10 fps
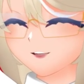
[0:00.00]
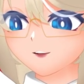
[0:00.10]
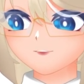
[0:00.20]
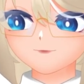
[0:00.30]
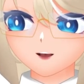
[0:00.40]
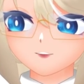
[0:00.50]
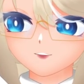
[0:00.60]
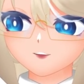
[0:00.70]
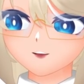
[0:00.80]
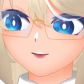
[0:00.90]

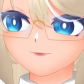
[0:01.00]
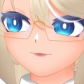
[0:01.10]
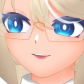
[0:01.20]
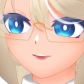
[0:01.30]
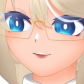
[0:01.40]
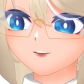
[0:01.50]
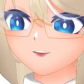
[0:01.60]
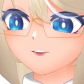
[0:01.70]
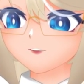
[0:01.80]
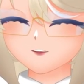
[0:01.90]
Especially if this
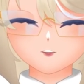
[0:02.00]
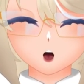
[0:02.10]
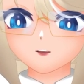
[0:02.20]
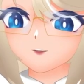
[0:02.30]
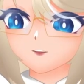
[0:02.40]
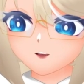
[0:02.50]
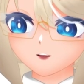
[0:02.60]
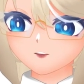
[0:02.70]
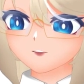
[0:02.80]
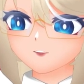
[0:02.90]
is no.
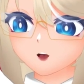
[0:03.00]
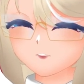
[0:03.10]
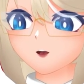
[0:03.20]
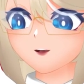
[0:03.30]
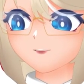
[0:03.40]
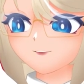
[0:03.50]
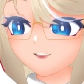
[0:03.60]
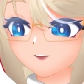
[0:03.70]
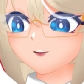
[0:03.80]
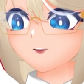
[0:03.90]

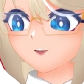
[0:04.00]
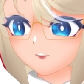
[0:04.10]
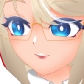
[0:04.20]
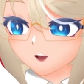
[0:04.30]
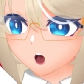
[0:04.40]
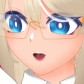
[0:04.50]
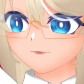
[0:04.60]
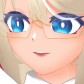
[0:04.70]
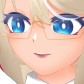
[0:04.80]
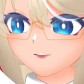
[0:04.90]
This is your
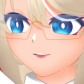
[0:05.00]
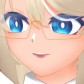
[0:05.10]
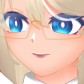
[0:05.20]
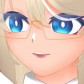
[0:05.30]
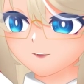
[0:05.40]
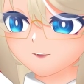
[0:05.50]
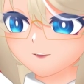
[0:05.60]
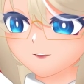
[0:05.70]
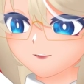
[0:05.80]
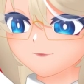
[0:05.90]
job.
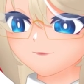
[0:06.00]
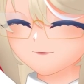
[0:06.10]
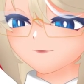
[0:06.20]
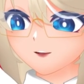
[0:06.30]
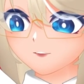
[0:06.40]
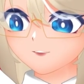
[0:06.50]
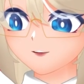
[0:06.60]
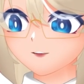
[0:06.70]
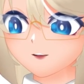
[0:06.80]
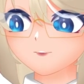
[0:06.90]

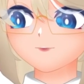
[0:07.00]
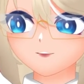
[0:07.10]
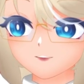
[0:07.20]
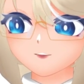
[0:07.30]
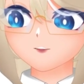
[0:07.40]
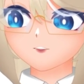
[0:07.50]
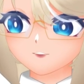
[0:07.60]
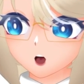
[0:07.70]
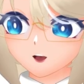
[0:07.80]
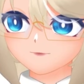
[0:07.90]
Period. This is your
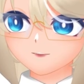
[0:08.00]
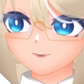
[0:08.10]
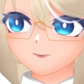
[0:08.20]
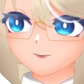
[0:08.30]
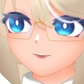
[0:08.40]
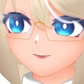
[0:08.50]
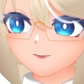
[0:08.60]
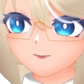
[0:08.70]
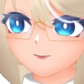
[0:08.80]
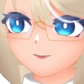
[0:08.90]
job.
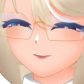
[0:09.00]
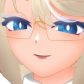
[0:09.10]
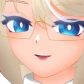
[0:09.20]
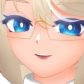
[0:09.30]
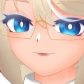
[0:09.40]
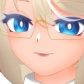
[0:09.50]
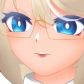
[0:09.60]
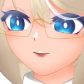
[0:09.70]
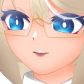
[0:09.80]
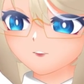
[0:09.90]
If you
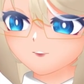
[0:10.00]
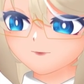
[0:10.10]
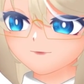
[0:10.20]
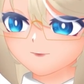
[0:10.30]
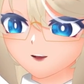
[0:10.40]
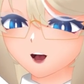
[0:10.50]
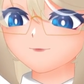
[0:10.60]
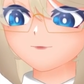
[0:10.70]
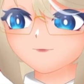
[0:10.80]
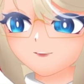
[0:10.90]
can do this full
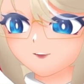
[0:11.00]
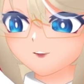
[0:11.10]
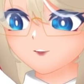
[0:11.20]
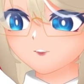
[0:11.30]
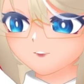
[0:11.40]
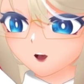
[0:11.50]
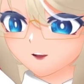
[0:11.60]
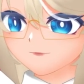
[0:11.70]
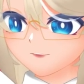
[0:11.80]
time, this is your job.